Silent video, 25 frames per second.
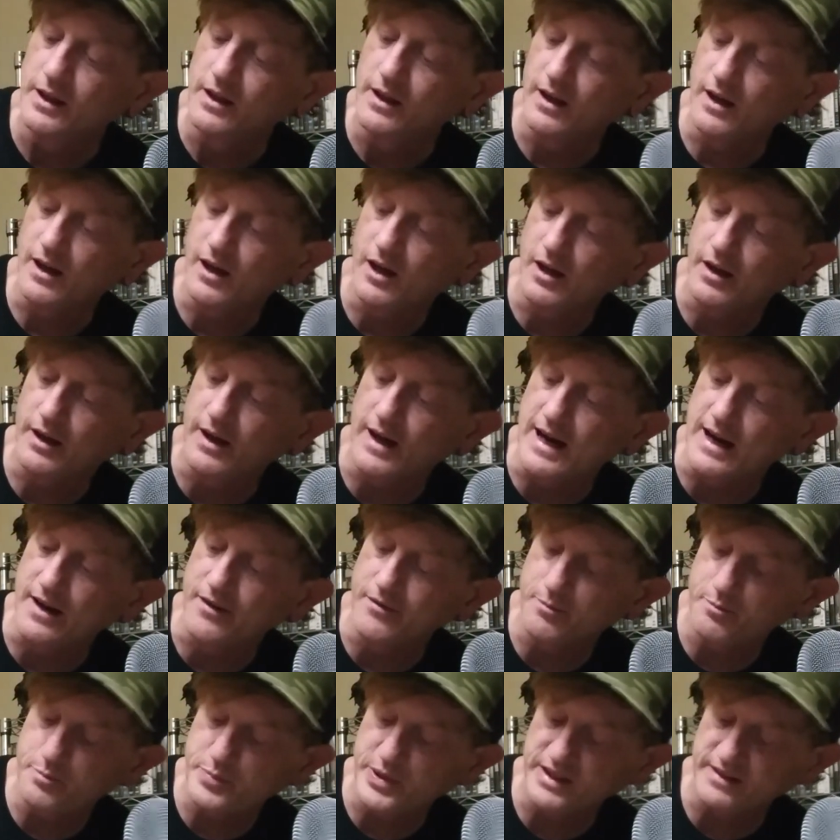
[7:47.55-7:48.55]
Uh,
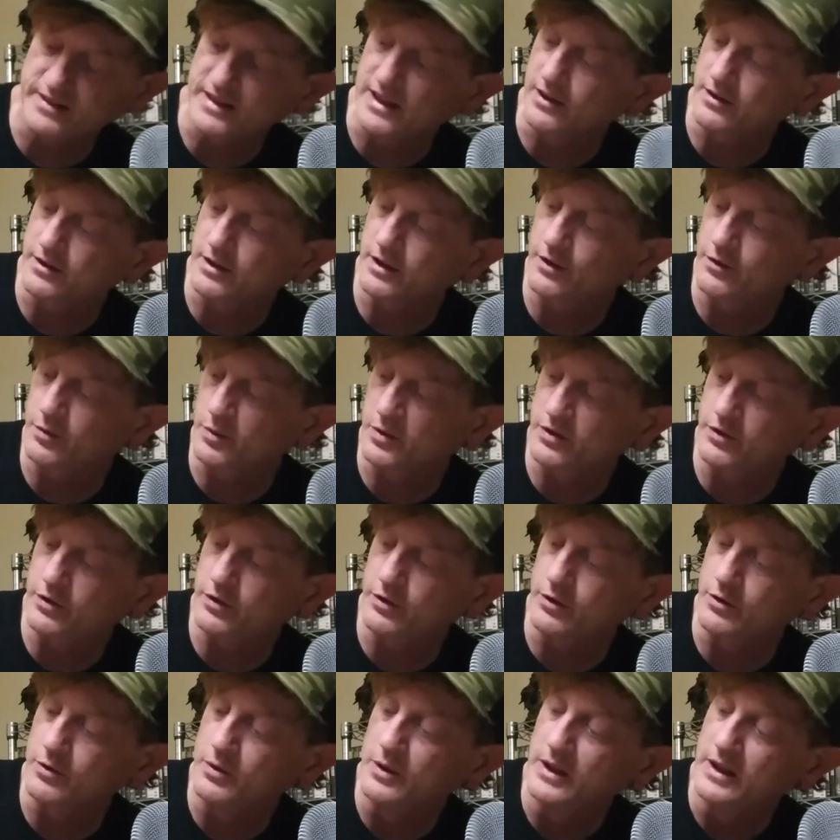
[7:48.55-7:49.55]
I picked out this one
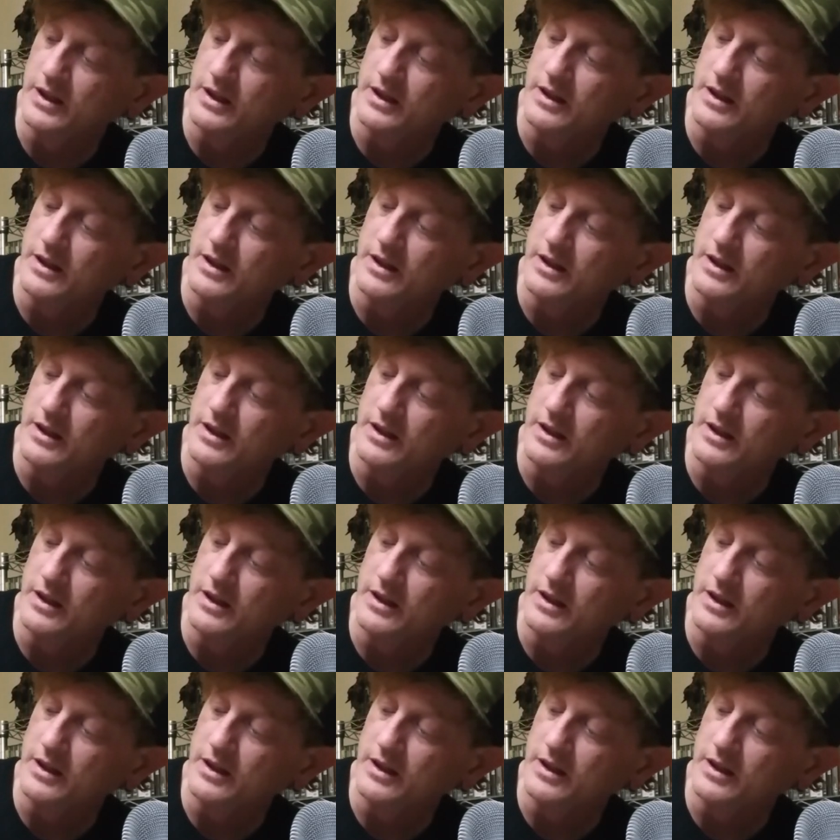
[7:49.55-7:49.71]
too.